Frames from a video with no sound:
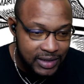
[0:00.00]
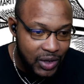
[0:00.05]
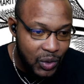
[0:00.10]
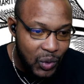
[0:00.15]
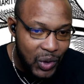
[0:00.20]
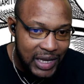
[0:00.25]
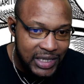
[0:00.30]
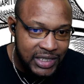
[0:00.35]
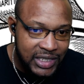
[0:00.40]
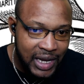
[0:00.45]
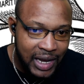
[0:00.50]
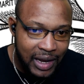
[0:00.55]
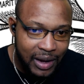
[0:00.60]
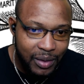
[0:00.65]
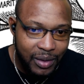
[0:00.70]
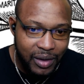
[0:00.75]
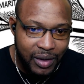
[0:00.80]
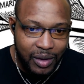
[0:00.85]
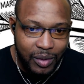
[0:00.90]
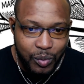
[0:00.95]
watcher,
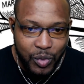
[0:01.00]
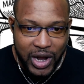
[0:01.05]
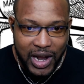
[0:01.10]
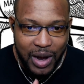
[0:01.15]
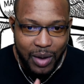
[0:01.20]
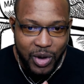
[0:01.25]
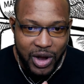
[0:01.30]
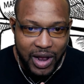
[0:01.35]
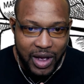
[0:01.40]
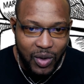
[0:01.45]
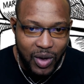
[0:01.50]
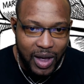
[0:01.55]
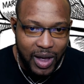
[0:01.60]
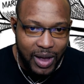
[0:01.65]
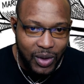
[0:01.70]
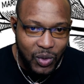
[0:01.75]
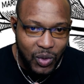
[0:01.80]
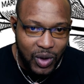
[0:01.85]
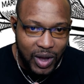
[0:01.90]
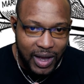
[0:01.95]
brother,
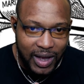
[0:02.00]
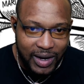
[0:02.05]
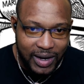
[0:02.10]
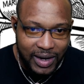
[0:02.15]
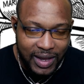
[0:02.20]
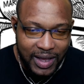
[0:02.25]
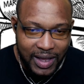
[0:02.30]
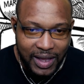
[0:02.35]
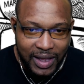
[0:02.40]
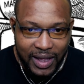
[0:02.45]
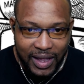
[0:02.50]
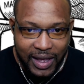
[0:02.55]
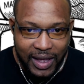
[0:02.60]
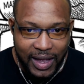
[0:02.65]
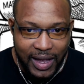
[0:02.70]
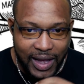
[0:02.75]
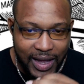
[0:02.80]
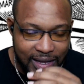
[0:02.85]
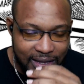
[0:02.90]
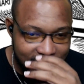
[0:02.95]
what go on?
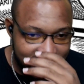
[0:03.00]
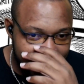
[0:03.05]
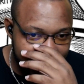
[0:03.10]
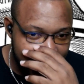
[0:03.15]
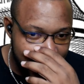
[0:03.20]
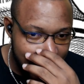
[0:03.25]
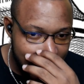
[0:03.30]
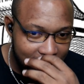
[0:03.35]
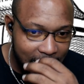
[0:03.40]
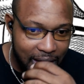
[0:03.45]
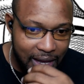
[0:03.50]
And thing.